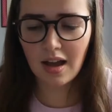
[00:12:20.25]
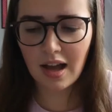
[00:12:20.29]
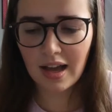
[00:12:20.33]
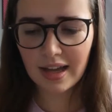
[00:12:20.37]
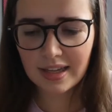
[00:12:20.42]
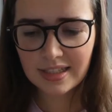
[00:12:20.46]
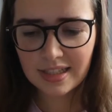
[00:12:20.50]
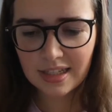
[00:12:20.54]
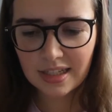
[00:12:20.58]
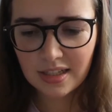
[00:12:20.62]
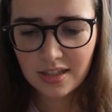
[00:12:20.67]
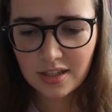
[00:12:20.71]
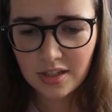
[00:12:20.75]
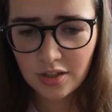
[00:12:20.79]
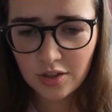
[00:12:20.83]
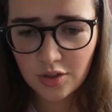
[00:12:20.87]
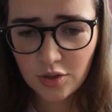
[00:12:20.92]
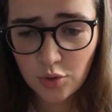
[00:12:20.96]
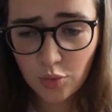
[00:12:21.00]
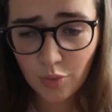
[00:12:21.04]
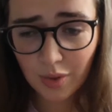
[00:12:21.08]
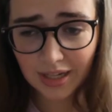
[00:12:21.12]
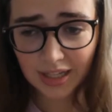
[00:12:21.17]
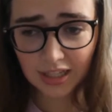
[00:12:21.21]
I did
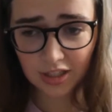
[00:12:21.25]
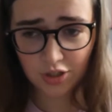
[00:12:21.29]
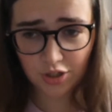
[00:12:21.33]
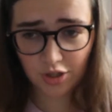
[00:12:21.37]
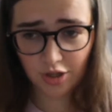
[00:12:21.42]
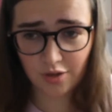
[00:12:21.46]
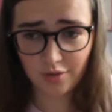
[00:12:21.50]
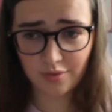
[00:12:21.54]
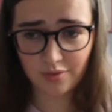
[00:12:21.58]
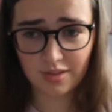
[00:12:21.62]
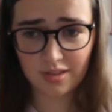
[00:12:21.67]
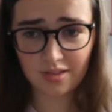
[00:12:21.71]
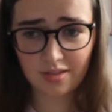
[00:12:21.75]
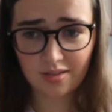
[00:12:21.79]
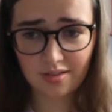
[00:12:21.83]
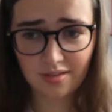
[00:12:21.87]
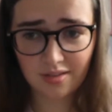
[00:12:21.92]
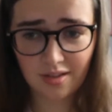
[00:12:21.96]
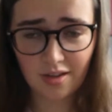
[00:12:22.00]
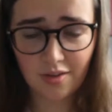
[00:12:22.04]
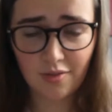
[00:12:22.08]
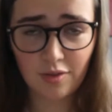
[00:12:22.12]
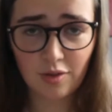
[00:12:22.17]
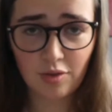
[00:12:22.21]
20 shows
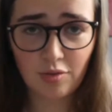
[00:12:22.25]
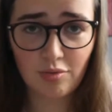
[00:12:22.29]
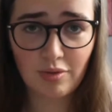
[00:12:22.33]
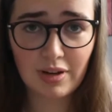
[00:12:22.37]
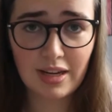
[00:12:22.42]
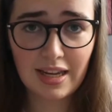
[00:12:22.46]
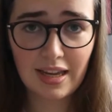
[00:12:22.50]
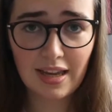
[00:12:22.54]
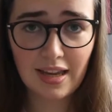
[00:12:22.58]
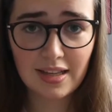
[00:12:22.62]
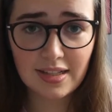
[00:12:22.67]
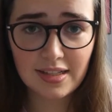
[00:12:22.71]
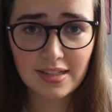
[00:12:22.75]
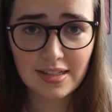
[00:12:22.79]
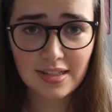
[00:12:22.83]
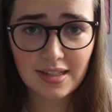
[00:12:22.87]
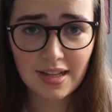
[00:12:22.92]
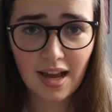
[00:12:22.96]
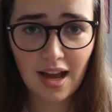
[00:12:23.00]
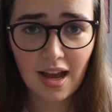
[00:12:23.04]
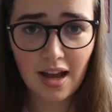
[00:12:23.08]
over three years.